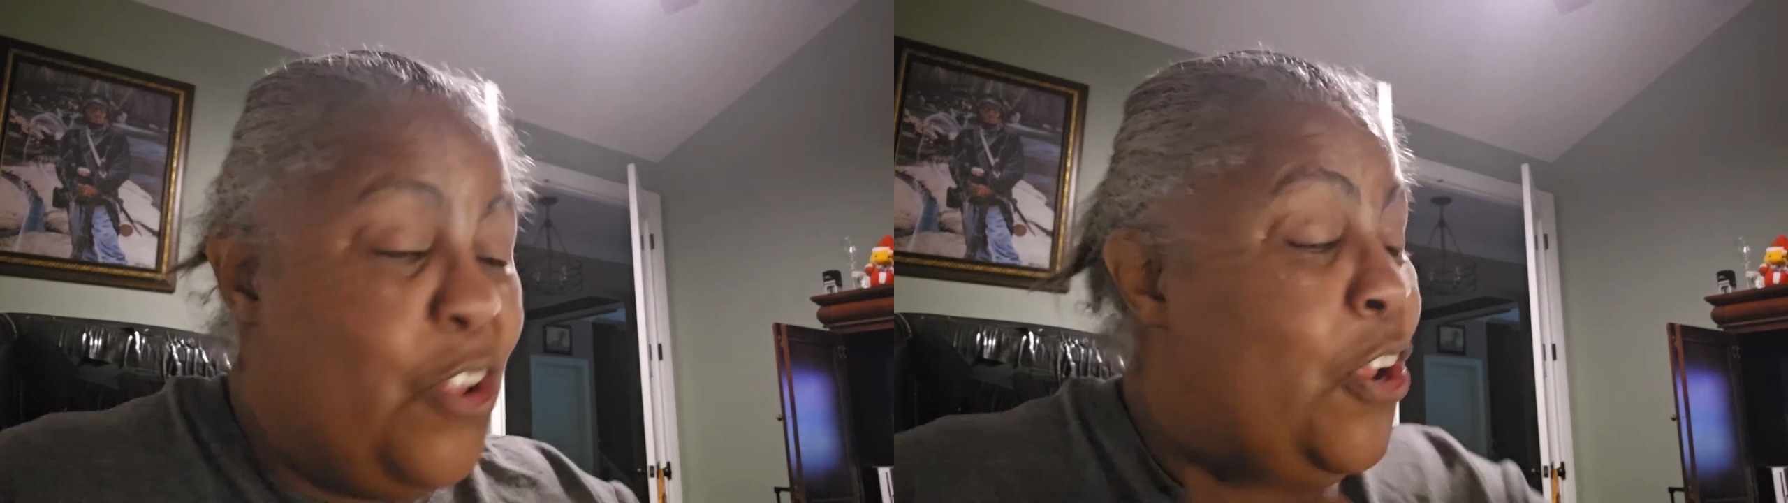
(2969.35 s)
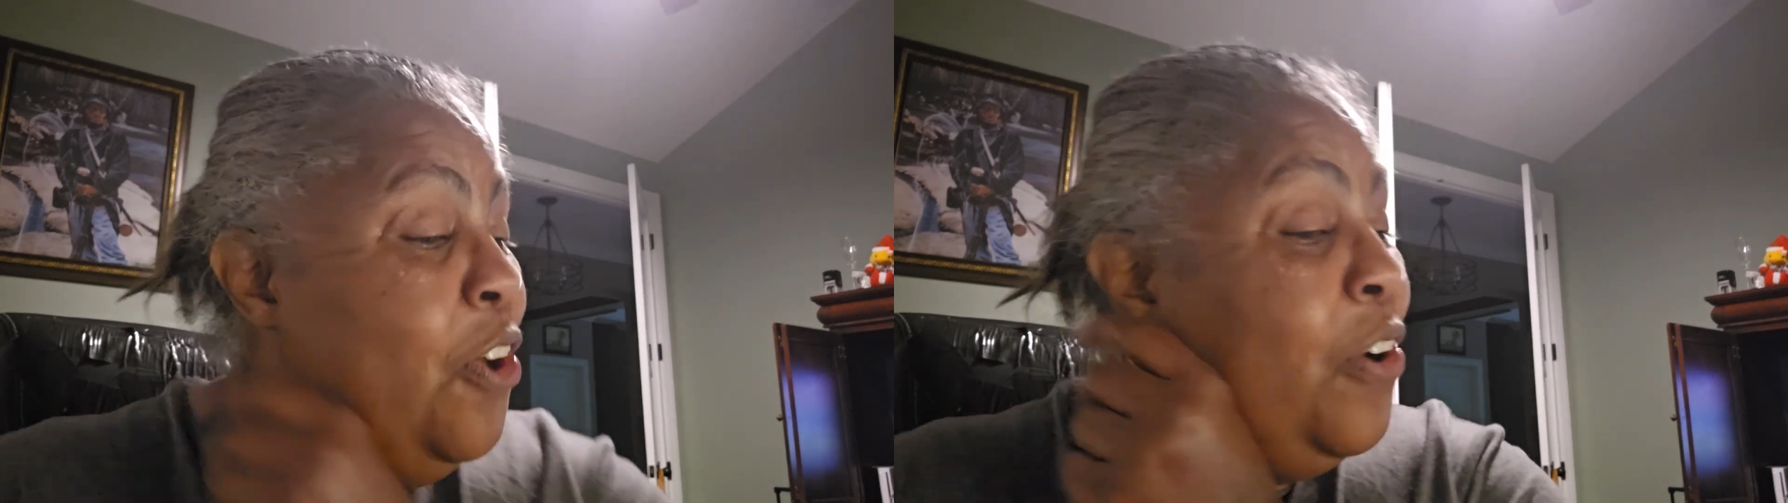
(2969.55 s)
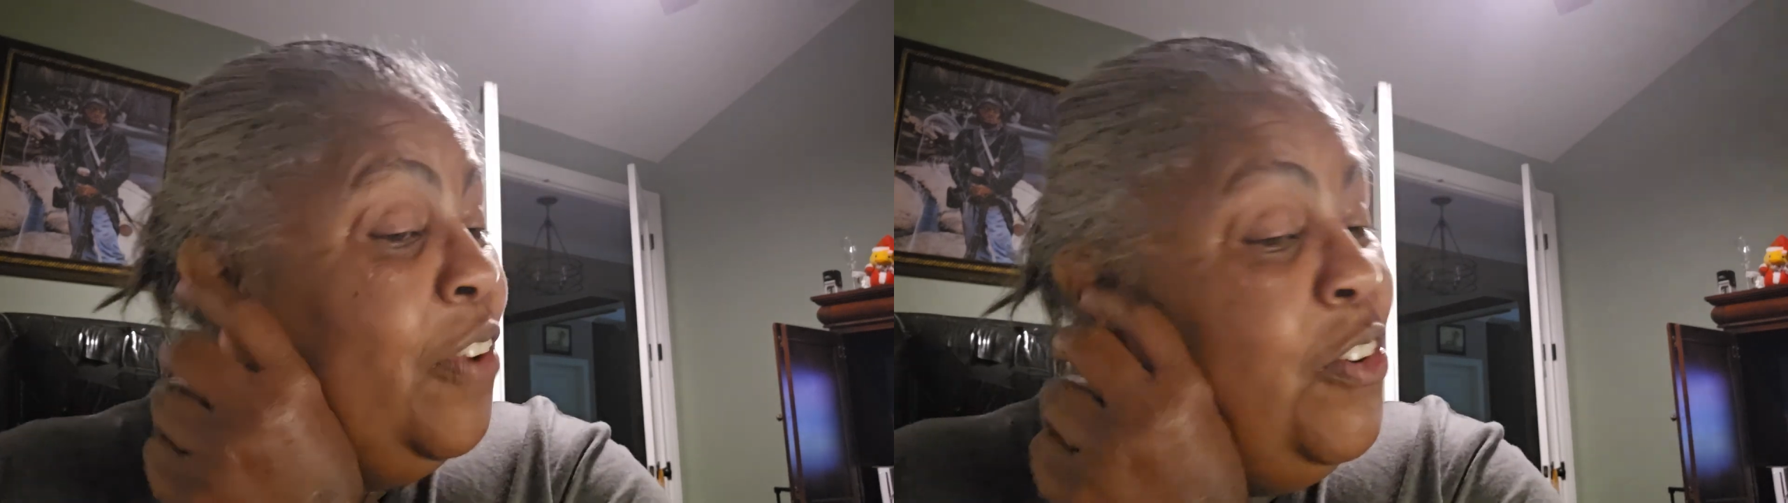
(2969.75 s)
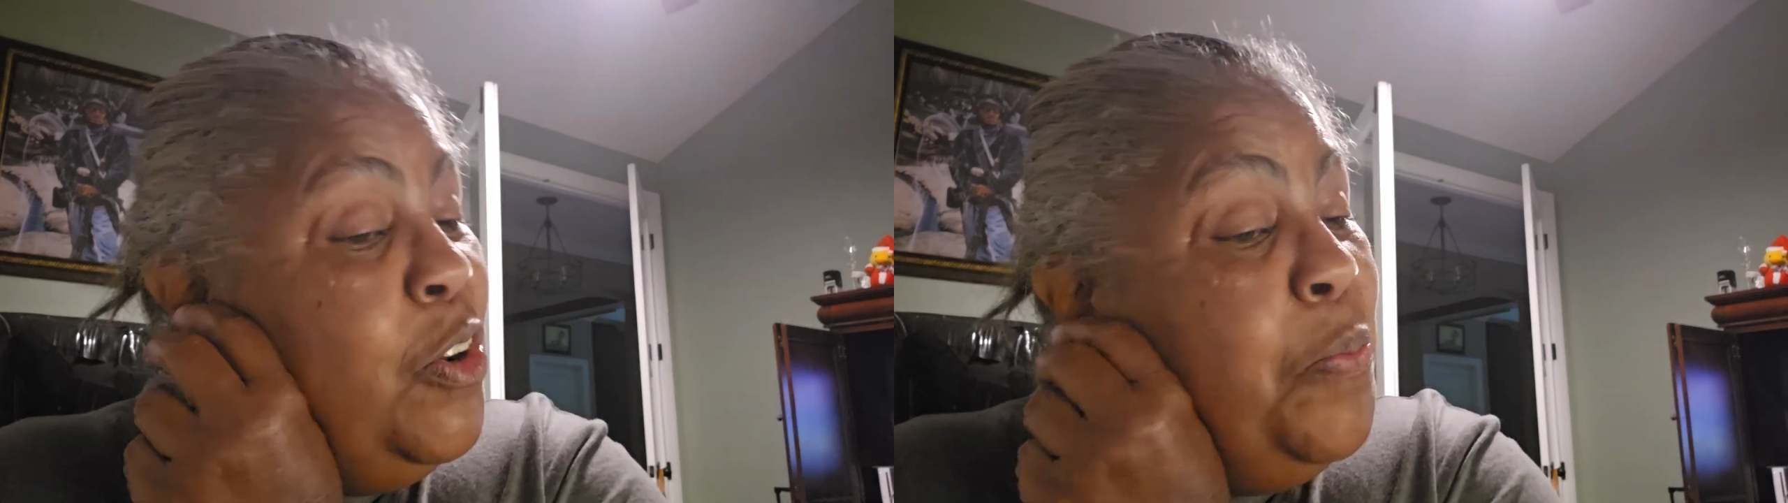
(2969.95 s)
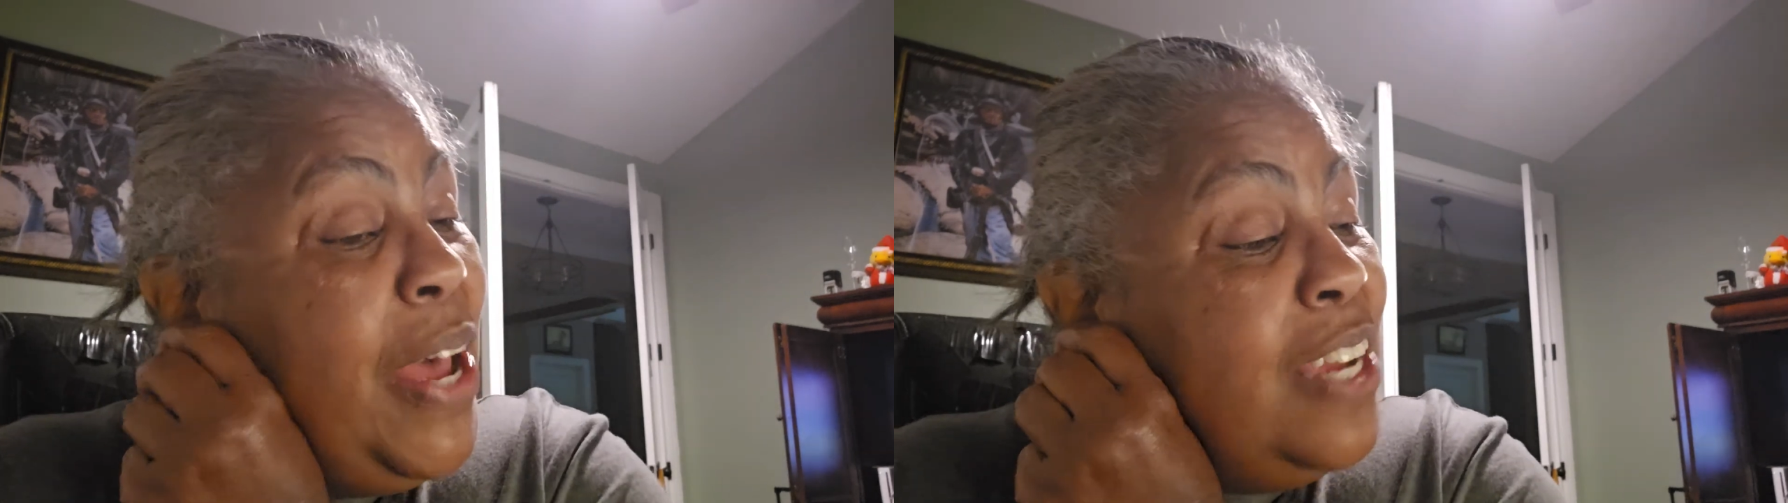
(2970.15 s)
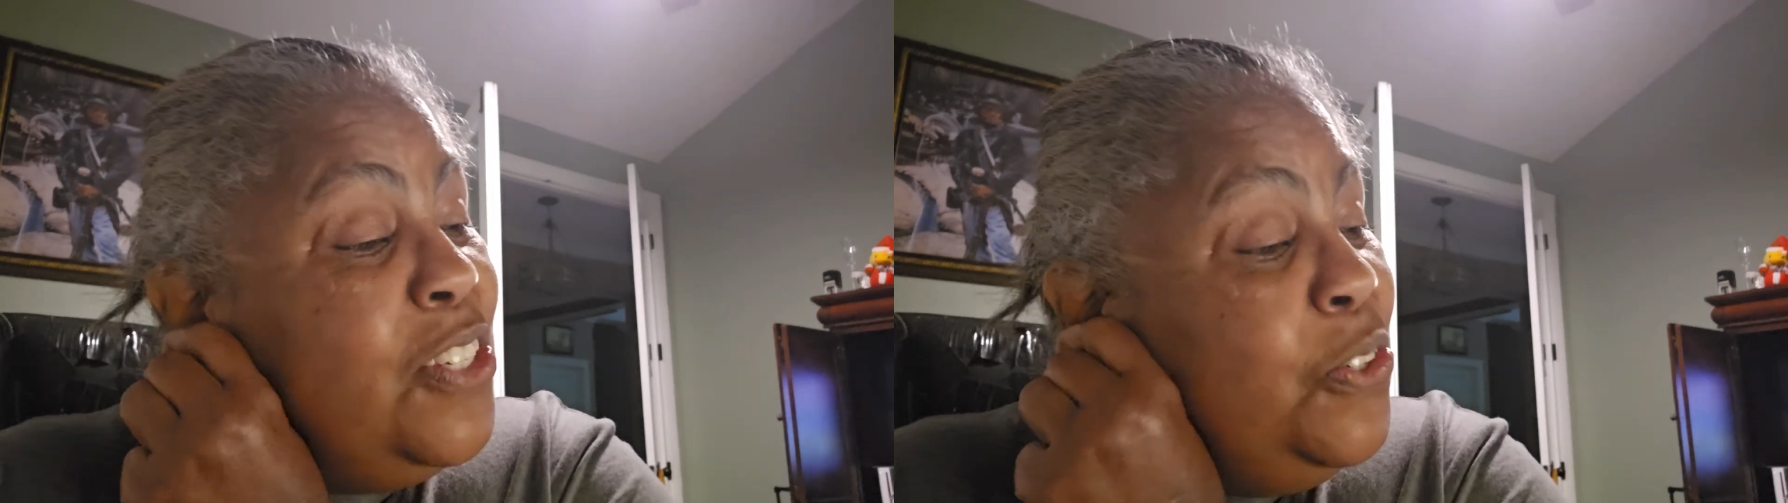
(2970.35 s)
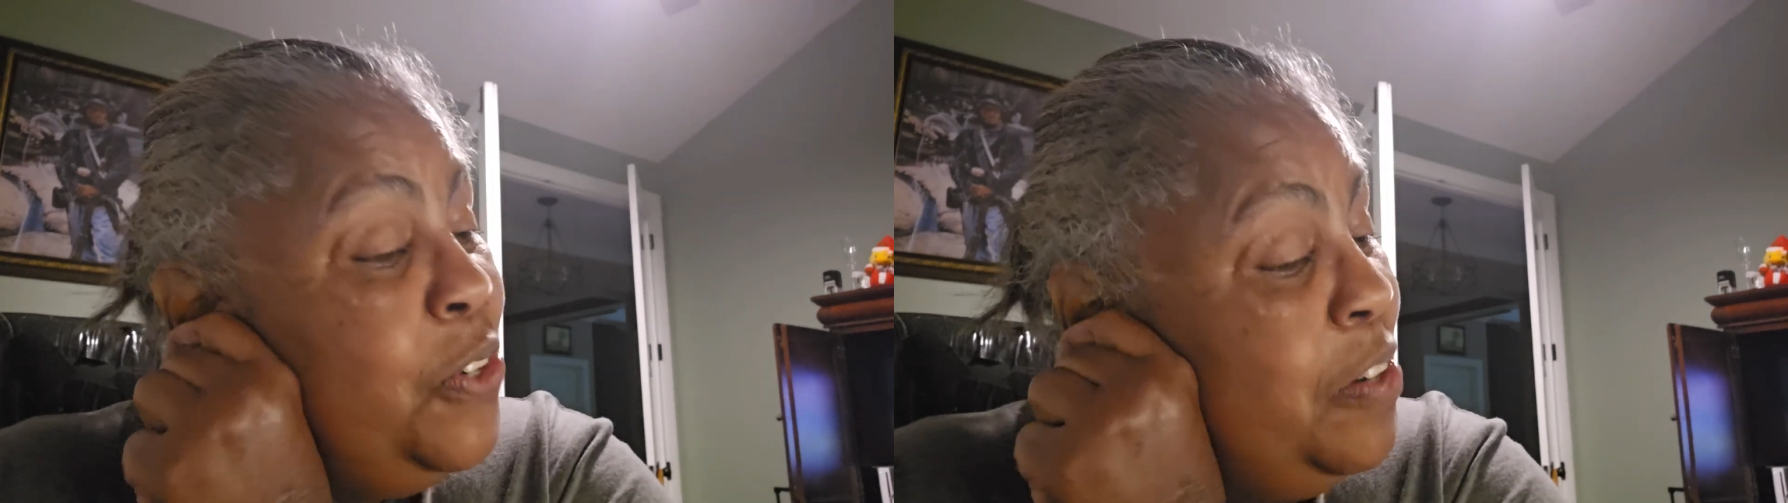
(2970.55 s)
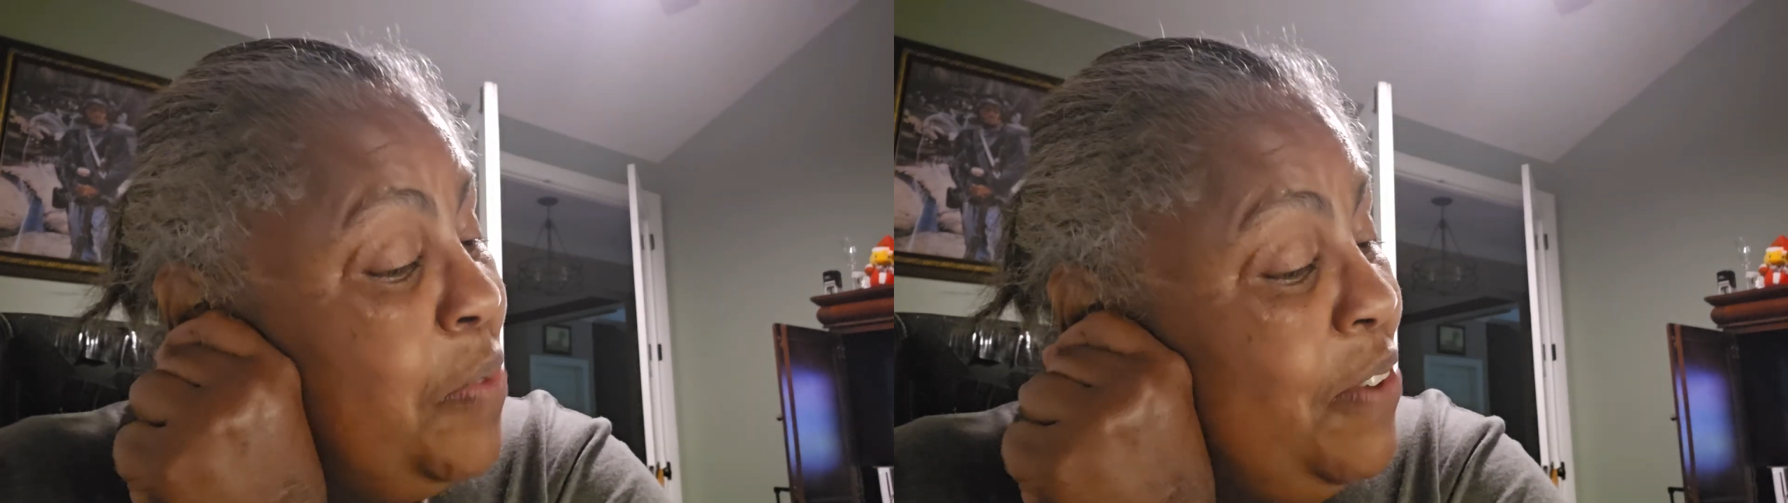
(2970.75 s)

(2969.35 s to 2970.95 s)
give you the backstory